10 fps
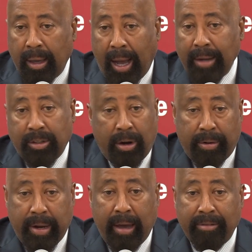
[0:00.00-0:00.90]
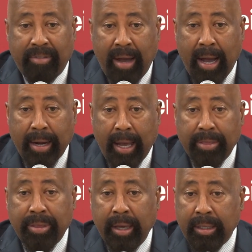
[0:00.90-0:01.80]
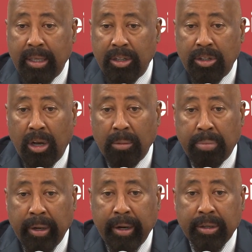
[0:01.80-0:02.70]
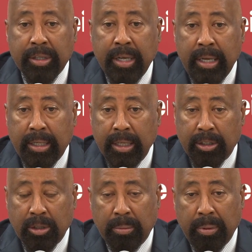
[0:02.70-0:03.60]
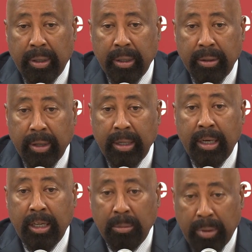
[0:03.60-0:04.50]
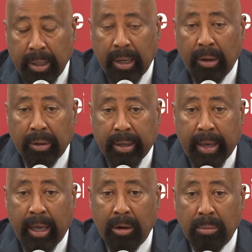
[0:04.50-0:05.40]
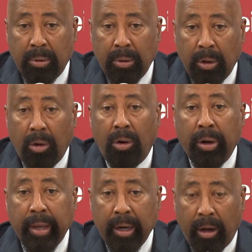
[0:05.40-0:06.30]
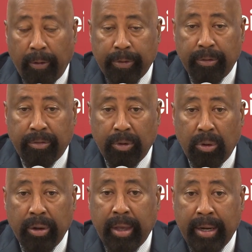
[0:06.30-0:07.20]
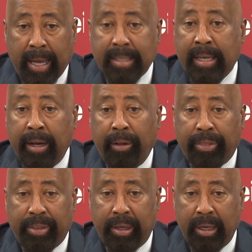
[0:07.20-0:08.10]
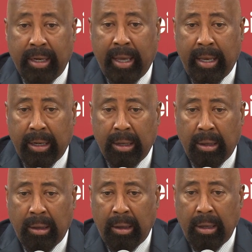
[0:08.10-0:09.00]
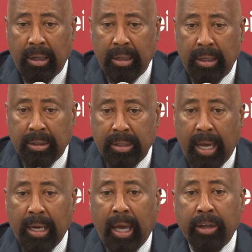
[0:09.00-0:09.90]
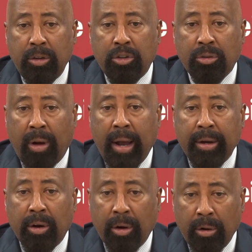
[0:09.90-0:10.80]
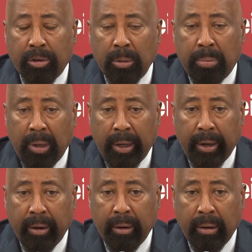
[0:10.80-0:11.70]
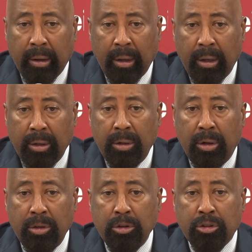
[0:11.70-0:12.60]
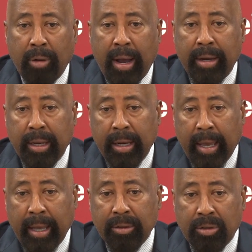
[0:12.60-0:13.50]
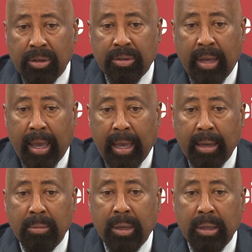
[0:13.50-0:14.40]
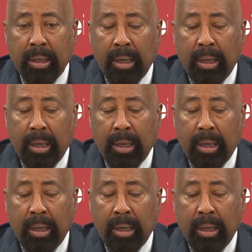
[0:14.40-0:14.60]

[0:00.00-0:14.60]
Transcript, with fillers: I turned out fine. I think these young players need discipline. They need to be held accountable on and off the floor, and that's healthy. It's not like you trying to hurt the player. You know, you trying to enhance his game and